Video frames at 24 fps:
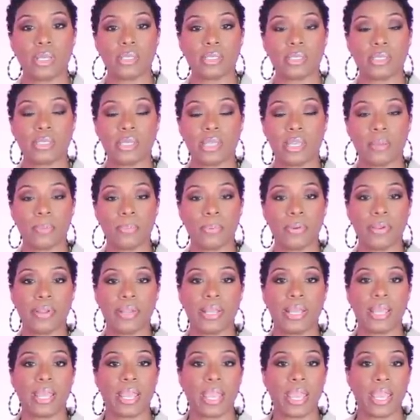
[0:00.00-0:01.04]
snake
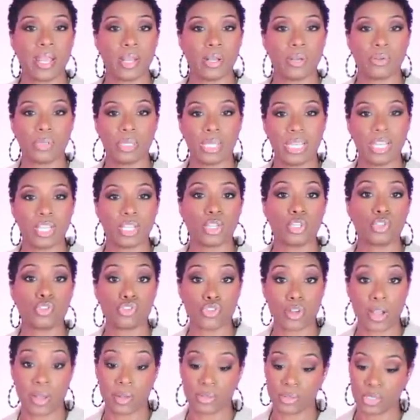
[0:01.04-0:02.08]
print ankle length
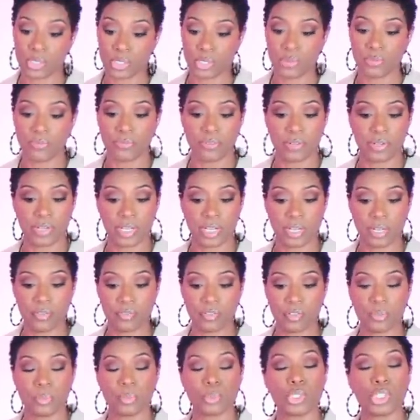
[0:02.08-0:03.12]
trouser, very
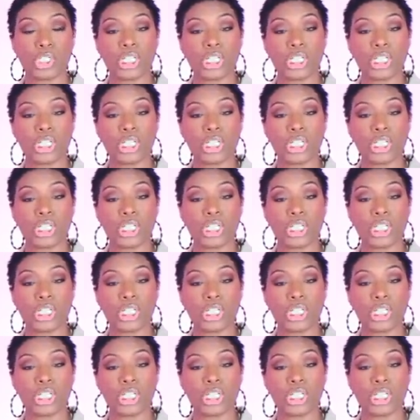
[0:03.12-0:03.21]
comfortable.